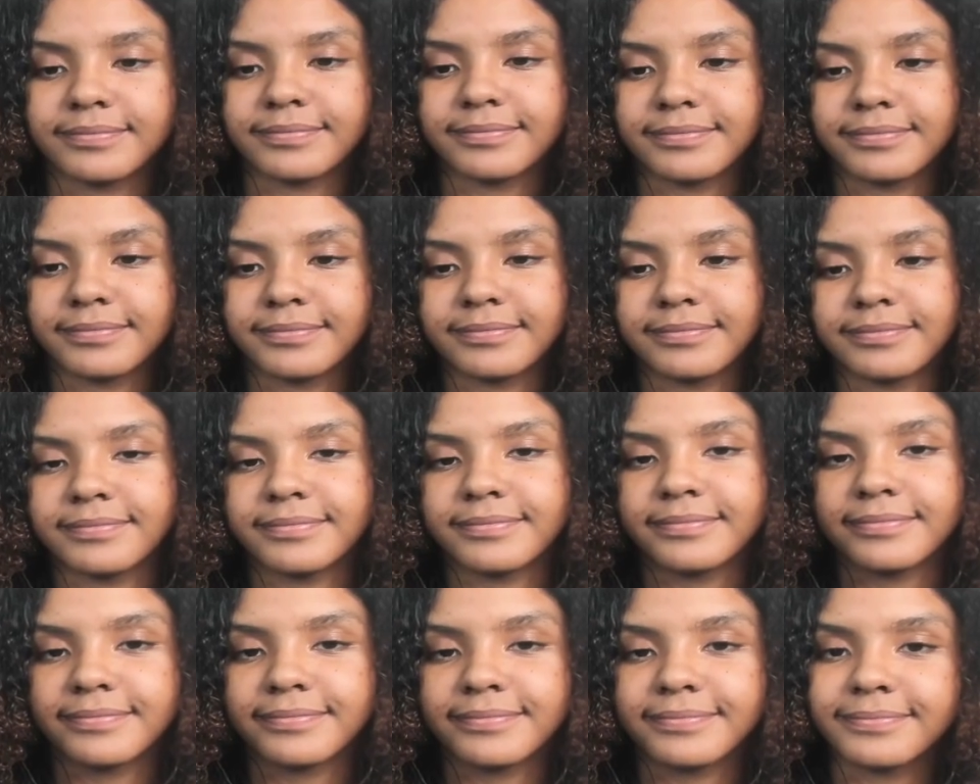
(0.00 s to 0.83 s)

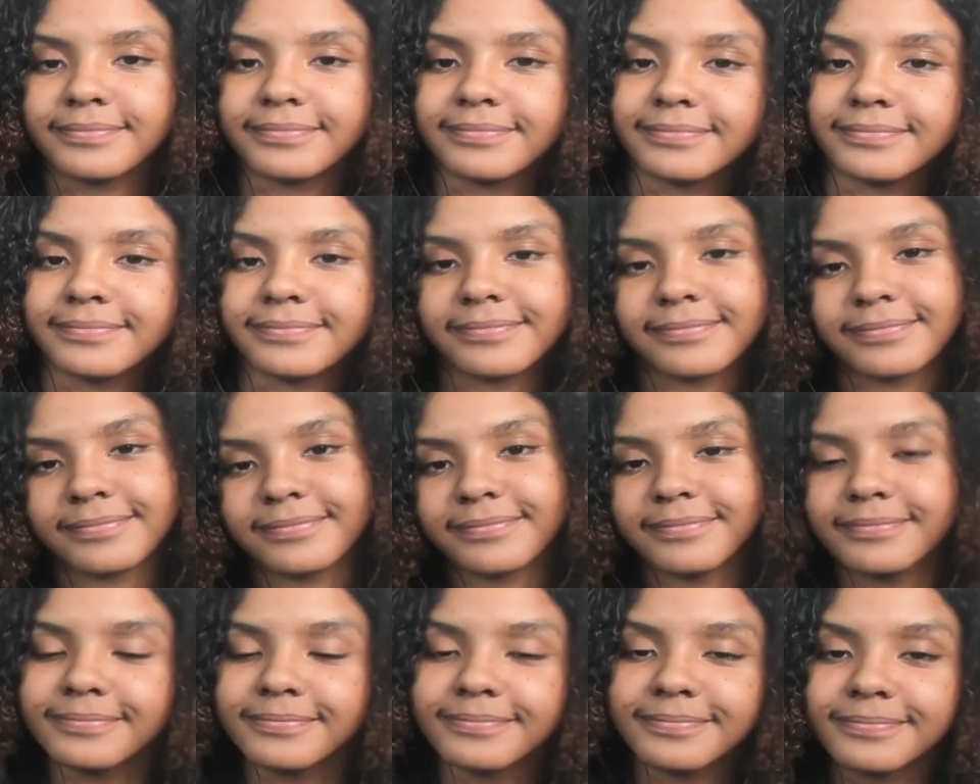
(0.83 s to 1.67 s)

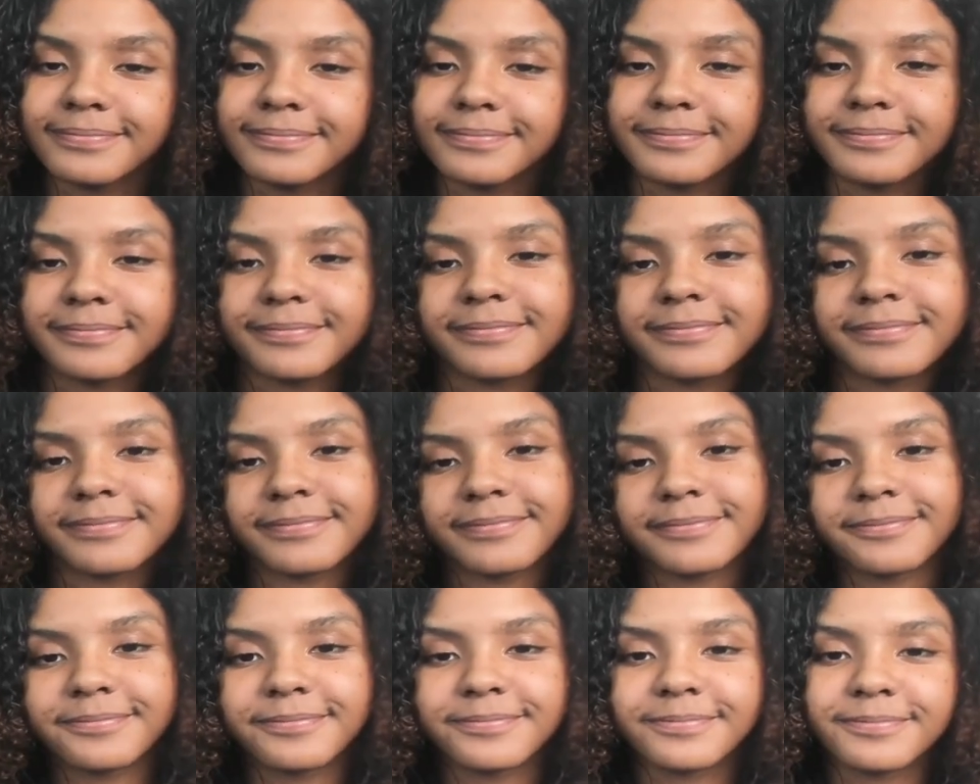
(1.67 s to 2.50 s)

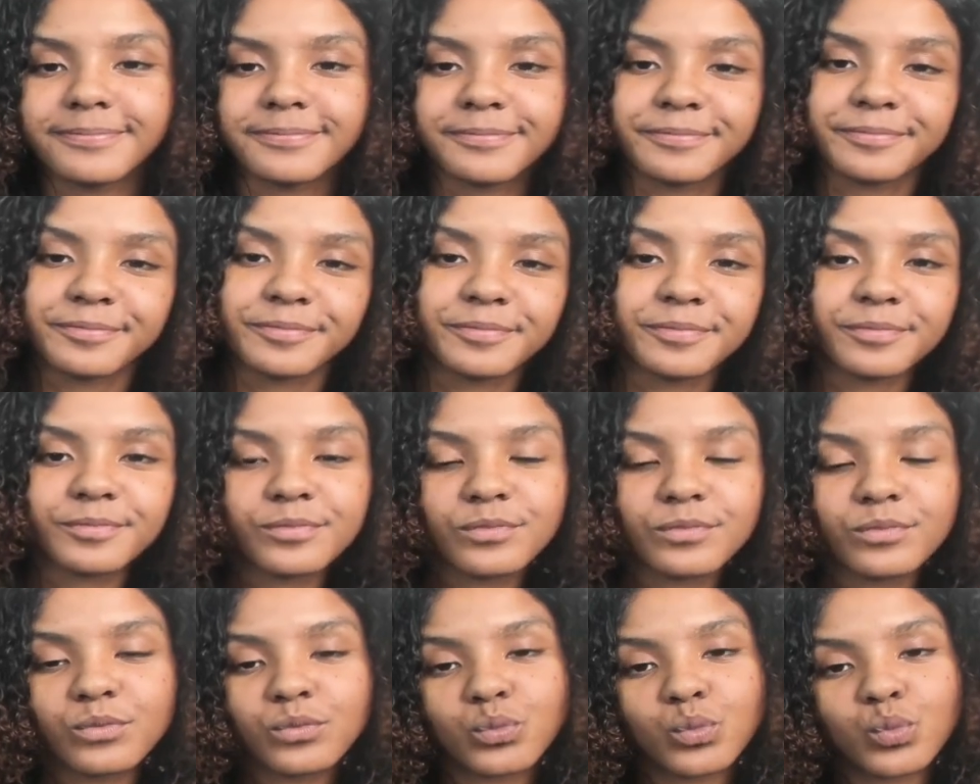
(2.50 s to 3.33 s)

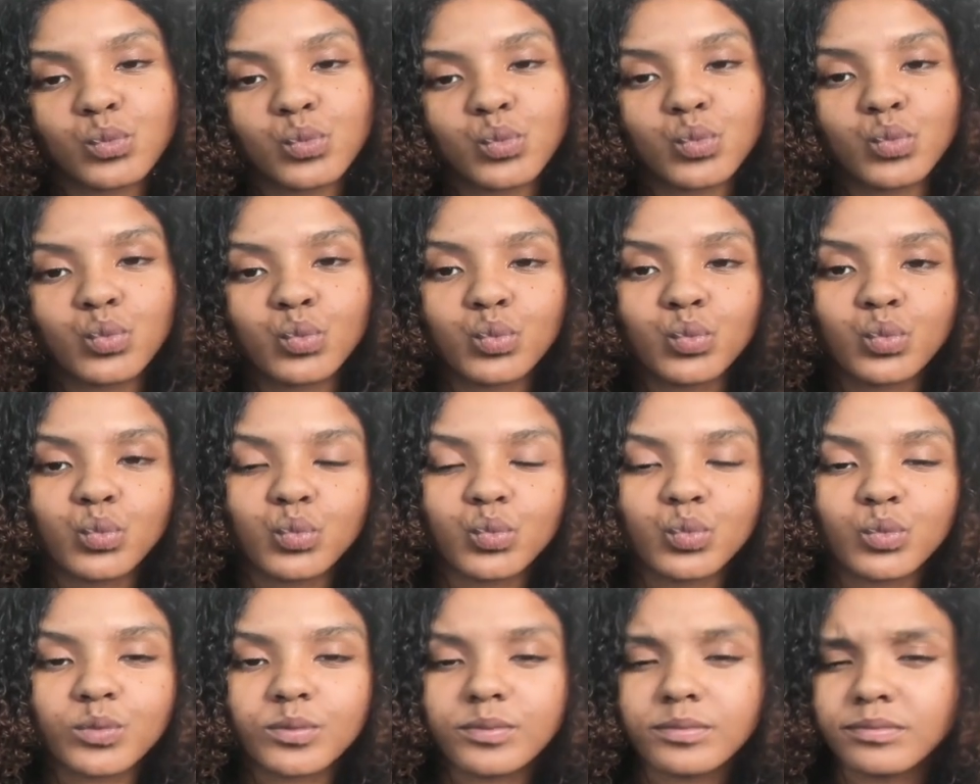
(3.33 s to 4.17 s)

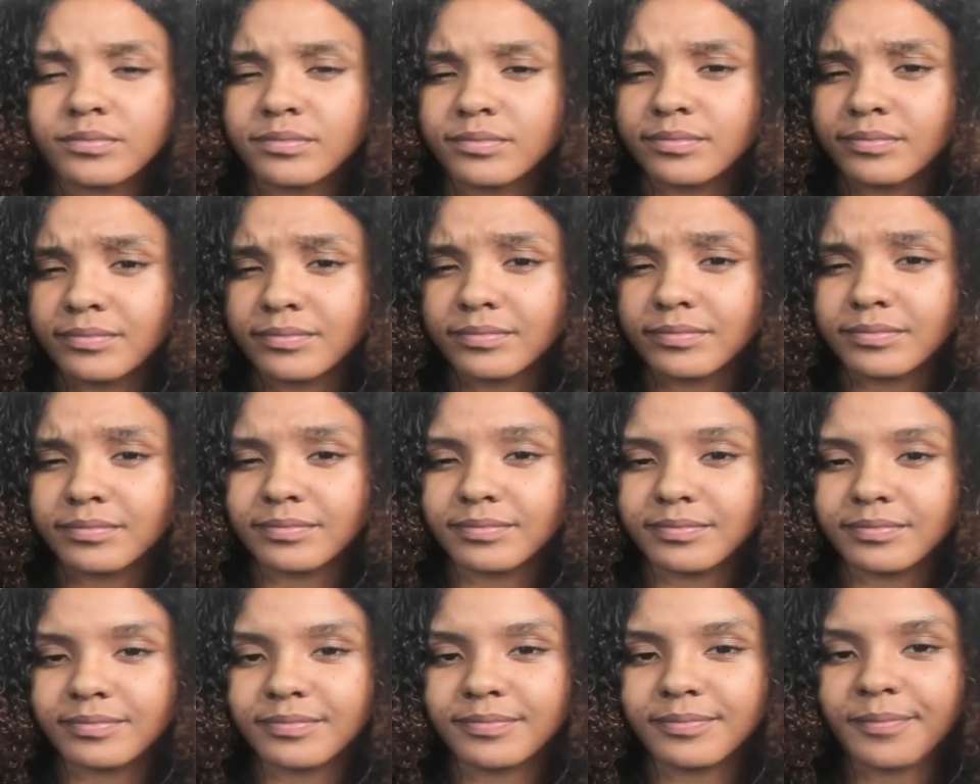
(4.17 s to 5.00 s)

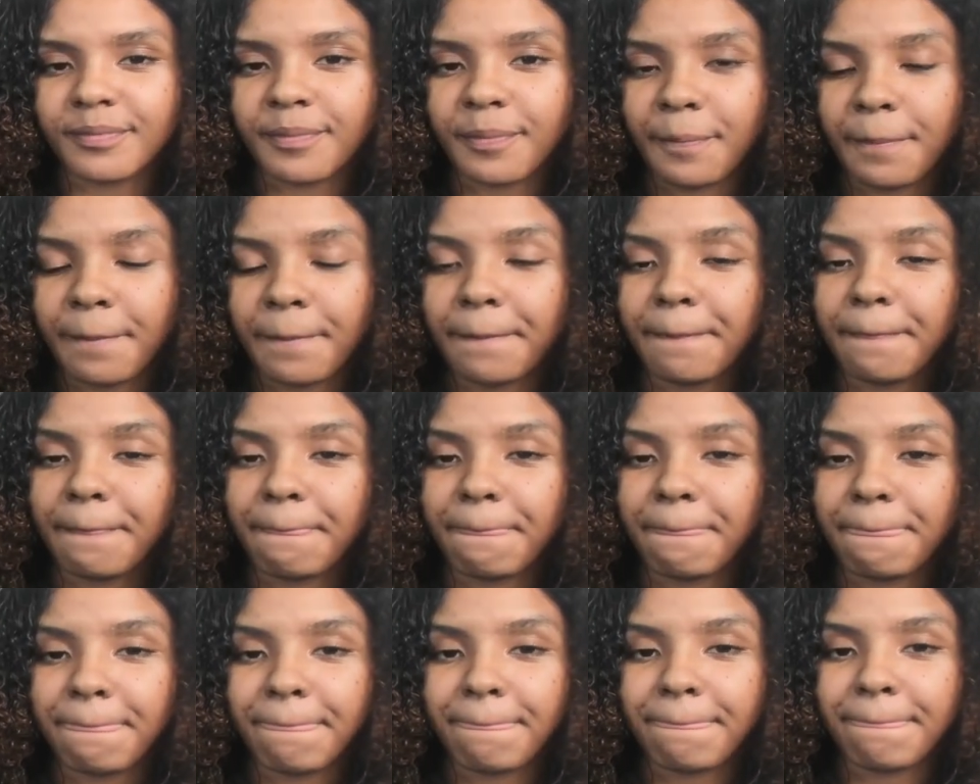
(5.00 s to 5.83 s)

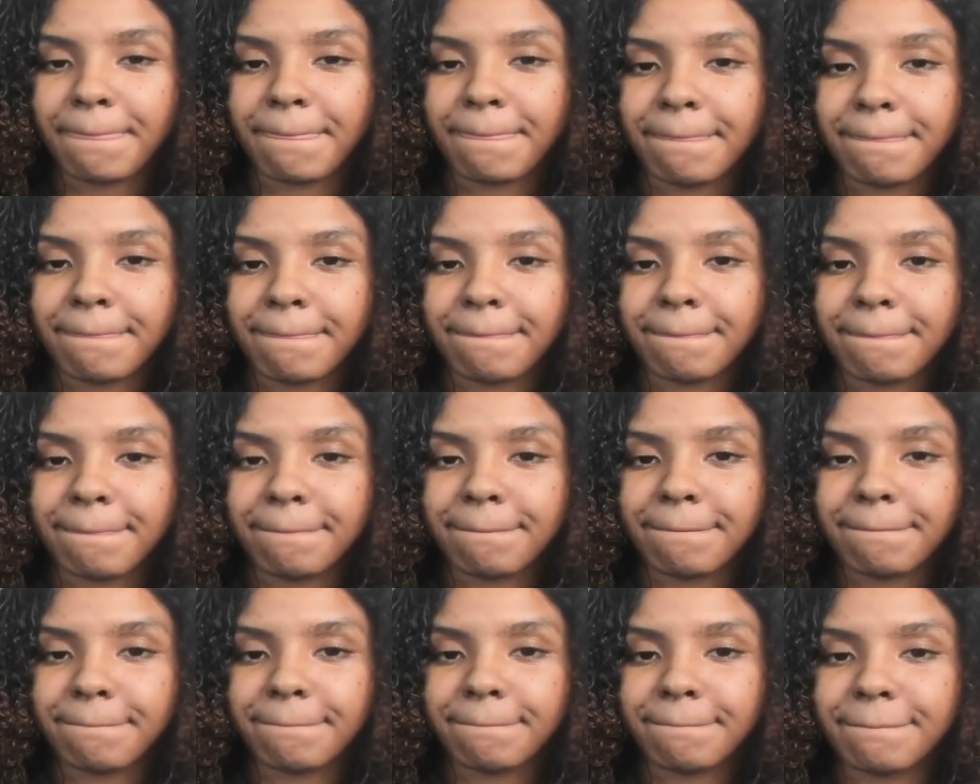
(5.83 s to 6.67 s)

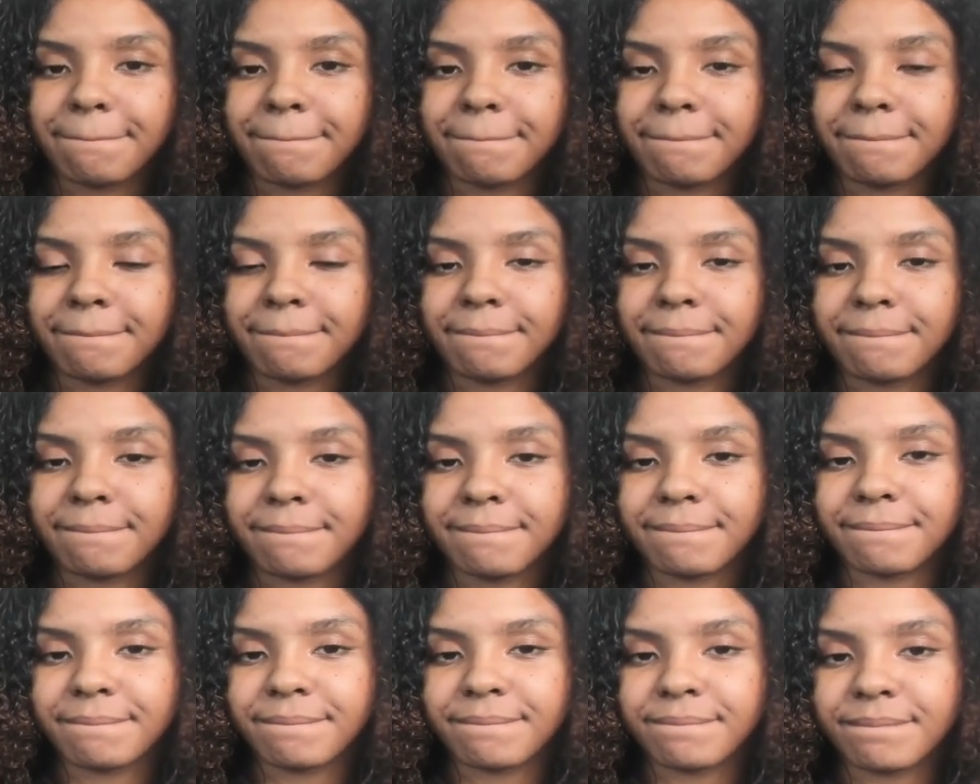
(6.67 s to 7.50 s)

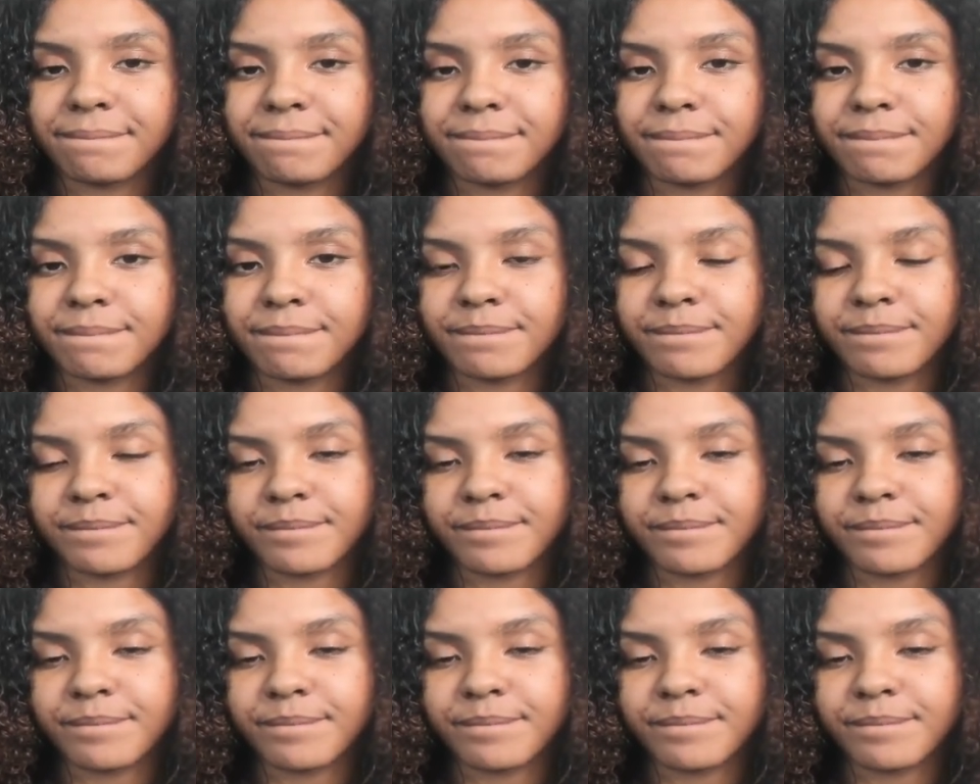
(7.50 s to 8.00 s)
The person shown says nothing.